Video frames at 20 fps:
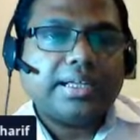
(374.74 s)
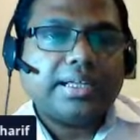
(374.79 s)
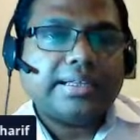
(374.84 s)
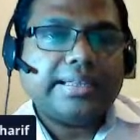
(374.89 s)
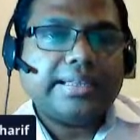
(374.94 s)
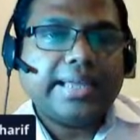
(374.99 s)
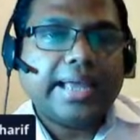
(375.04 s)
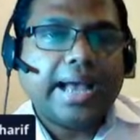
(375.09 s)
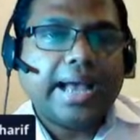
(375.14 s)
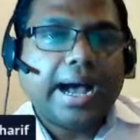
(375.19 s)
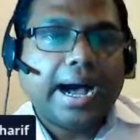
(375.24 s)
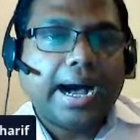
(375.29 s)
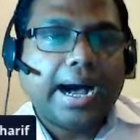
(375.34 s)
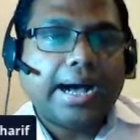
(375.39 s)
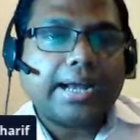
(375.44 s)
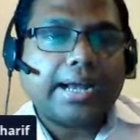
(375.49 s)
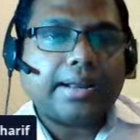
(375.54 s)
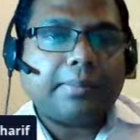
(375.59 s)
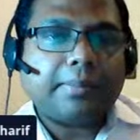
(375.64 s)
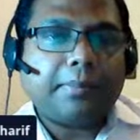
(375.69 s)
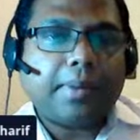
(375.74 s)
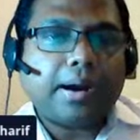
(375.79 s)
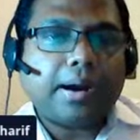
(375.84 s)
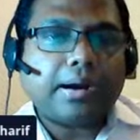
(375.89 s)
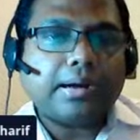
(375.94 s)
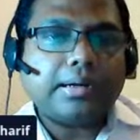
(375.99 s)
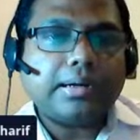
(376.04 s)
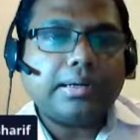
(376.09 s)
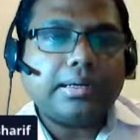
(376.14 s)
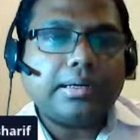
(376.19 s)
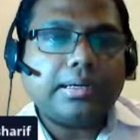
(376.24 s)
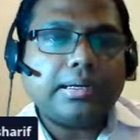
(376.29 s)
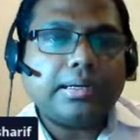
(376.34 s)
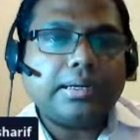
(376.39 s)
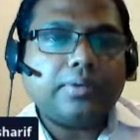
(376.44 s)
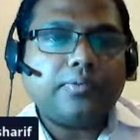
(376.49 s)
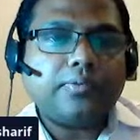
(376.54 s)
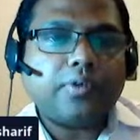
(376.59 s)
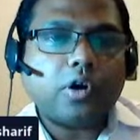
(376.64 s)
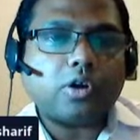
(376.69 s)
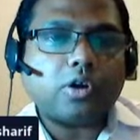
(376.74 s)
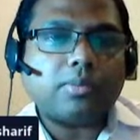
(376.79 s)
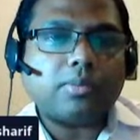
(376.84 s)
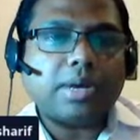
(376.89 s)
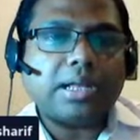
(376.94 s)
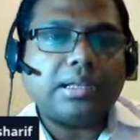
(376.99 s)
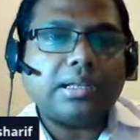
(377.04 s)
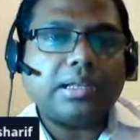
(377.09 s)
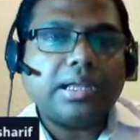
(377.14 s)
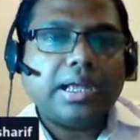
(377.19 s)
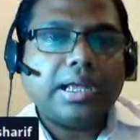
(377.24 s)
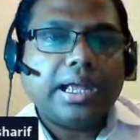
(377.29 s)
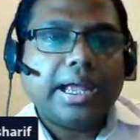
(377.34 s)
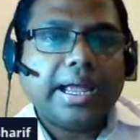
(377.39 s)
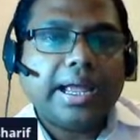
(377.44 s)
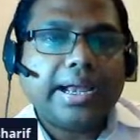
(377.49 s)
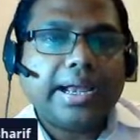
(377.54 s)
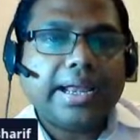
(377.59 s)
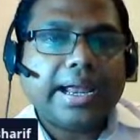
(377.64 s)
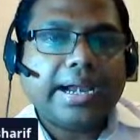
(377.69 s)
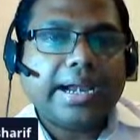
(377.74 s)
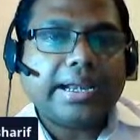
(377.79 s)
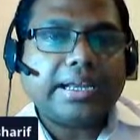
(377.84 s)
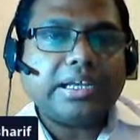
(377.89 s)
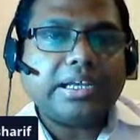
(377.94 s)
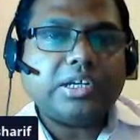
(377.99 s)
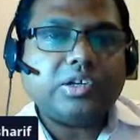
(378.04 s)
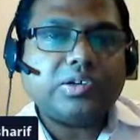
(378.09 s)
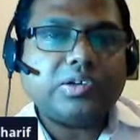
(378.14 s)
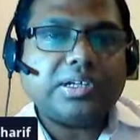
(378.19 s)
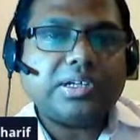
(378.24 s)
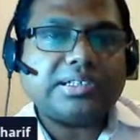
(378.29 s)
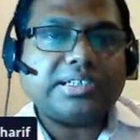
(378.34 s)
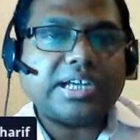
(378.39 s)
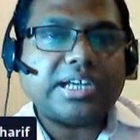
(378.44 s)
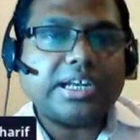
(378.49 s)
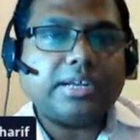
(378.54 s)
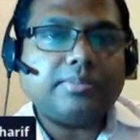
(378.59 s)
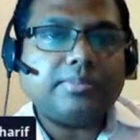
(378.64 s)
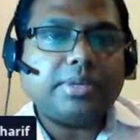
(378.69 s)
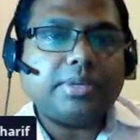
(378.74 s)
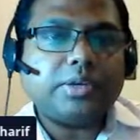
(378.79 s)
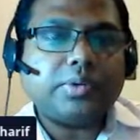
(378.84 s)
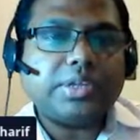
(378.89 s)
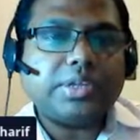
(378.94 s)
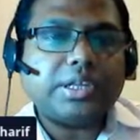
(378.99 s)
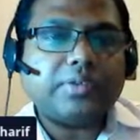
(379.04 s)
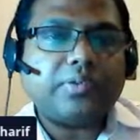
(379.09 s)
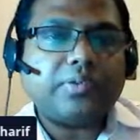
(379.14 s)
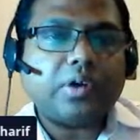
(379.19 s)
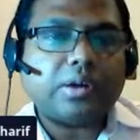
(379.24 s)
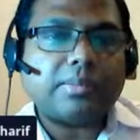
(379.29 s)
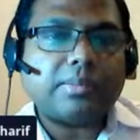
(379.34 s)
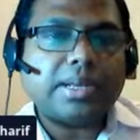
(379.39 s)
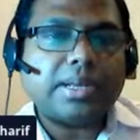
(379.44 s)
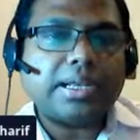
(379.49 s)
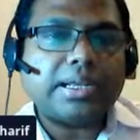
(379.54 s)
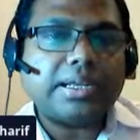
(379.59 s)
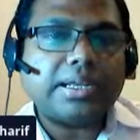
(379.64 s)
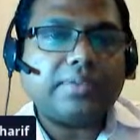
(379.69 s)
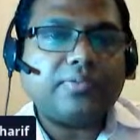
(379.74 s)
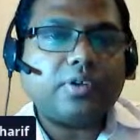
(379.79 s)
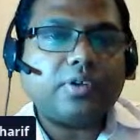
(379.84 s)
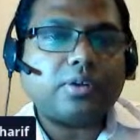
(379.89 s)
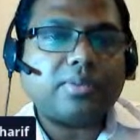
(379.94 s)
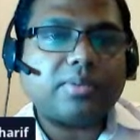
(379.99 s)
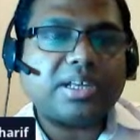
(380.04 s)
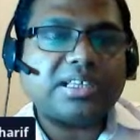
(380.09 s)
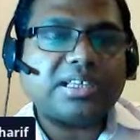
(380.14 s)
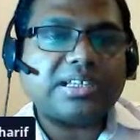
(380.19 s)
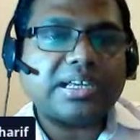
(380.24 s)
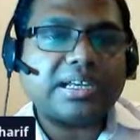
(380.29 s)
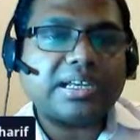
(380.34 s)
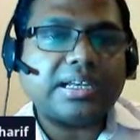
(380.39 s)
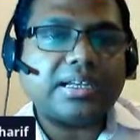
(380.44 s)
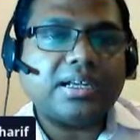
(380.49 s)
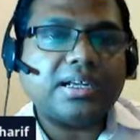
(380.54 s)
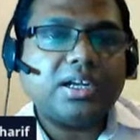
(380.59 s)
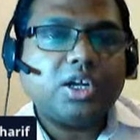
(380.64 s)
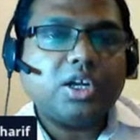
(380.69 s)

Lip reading: They are partly formal and add additional channel between the formal and informal channel.